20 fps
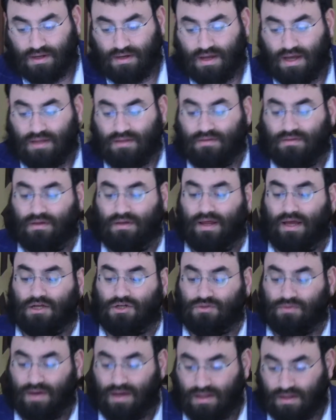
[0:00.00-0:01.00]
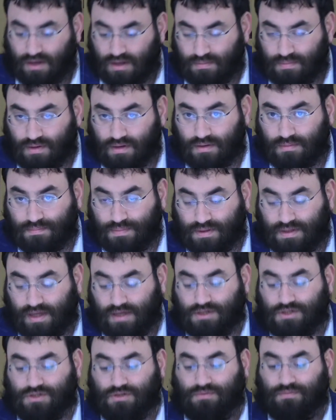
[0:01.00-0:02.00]
not in actuality, but in
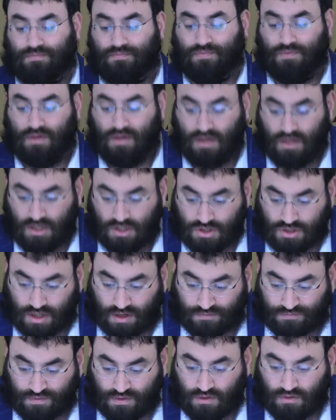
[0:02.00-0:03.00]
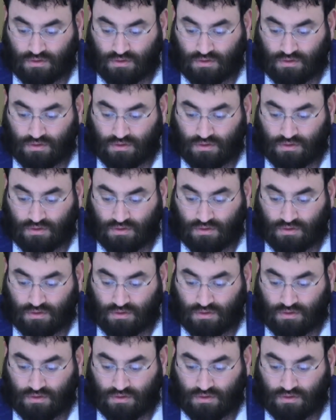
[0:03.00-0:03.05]
potential. Even